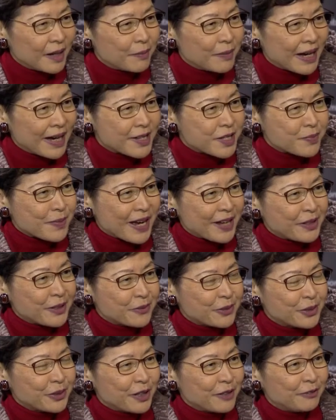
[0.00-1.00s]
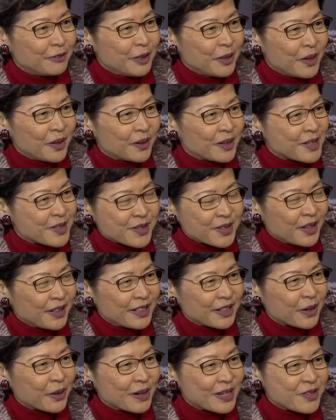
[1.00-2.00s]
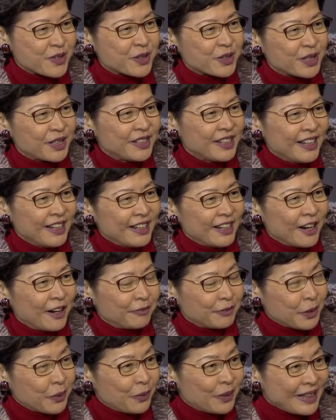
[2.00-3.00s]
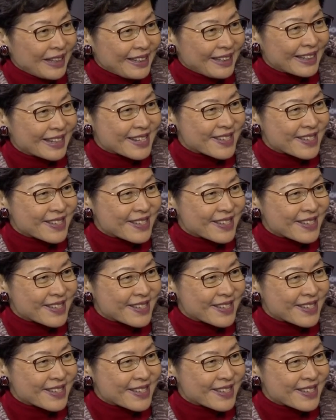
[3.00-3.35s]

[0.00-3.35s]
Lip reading: abides by the rule of law. It's not a question of the willingness.